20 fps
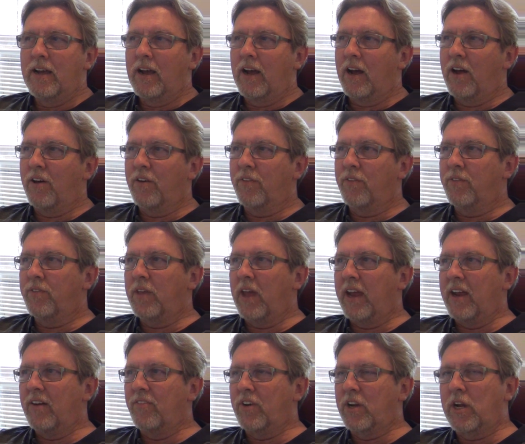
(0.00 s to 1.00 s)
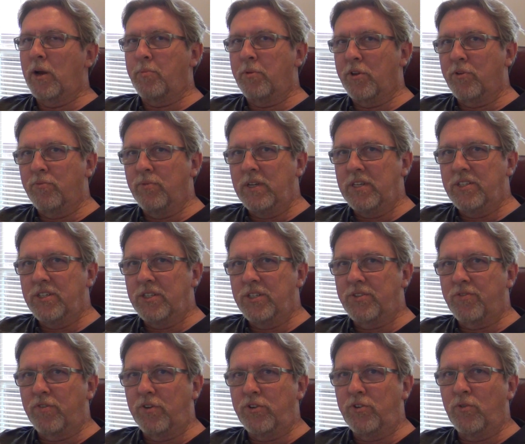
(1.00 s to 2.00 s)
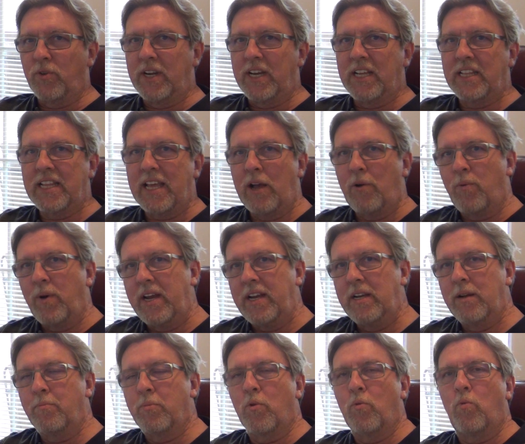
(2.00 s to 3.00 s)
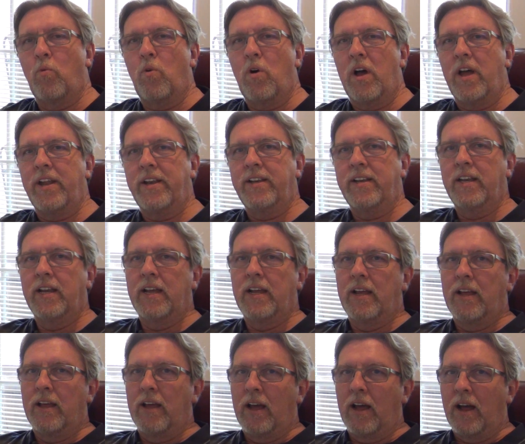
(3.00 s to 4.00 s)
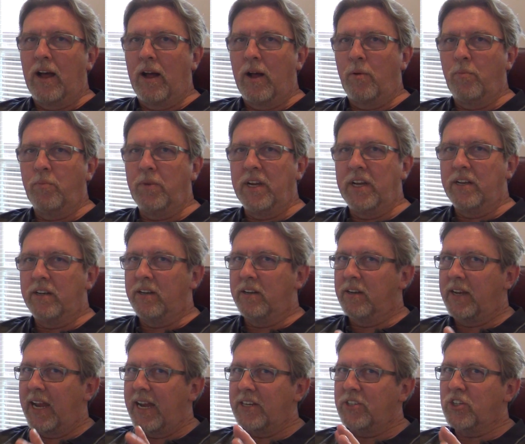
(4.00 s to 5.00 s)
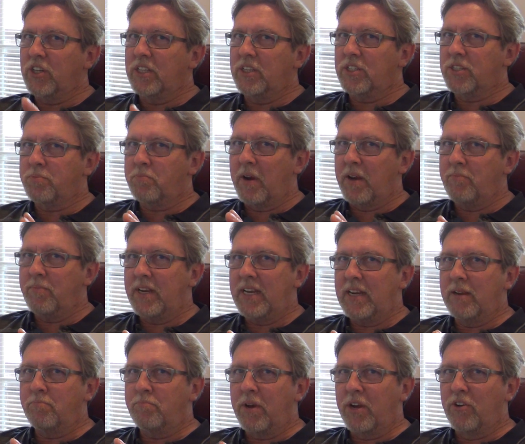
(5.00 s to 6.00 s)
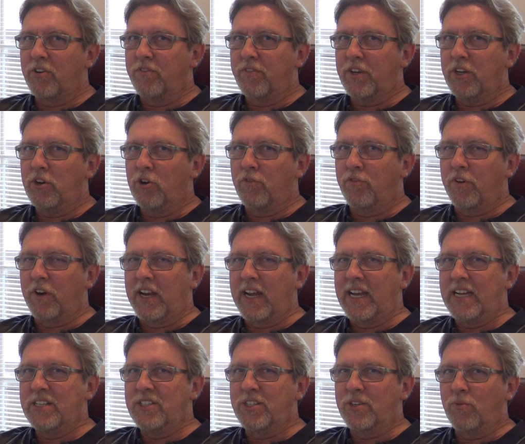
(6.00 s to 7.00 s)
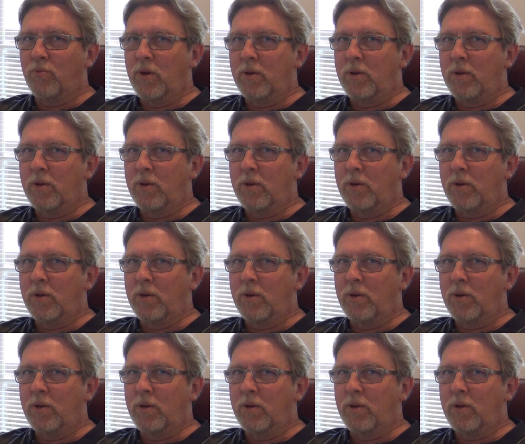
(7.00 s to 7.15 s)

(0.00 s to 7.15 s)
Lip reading: I have a couple of reasons for doing it that way. Number one, and actually this might be a better video for guys than